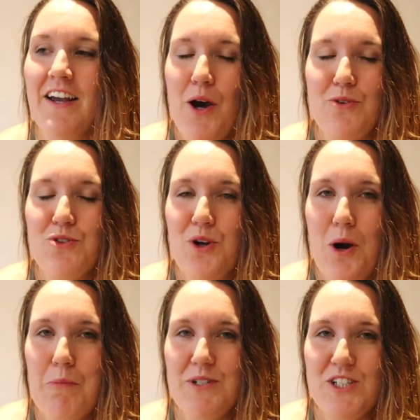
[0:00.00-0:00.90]

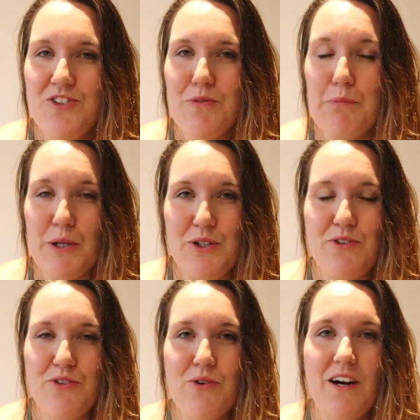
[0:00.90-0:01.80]
post-competition
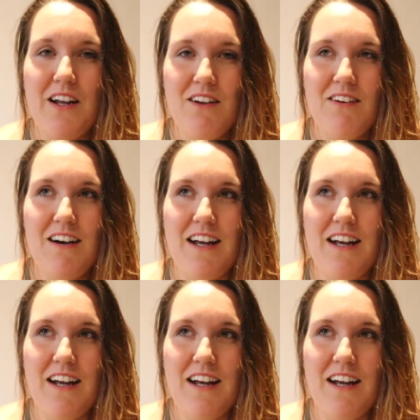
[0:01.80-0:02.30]
blues quite a lot